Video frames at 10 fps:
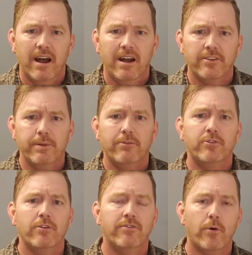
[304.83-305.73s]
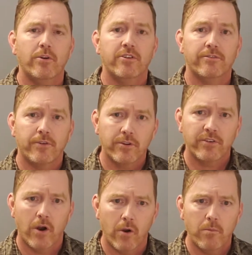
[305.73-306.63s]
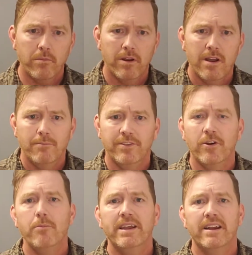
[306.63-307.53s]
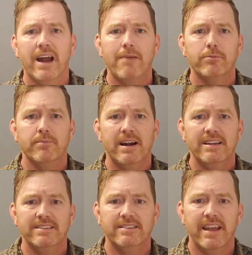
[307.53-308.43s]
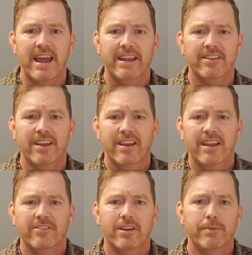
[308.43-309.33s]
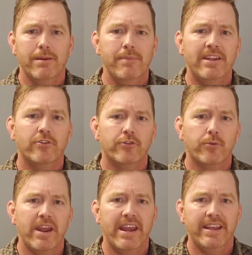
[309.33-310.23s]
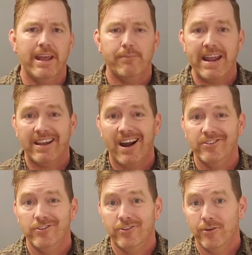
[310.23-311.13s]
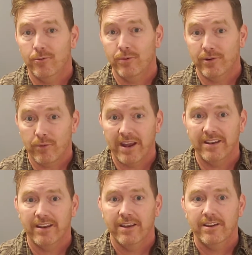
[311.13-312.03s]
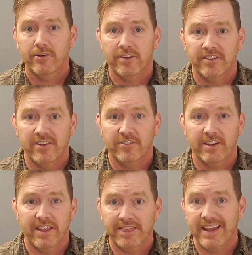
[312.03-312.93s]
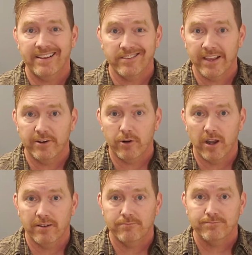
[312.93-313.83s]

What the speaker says: to be able to afford your first home, but don't make a compromise that is gonna be a major strain and might cause you to regret your decision and things later on.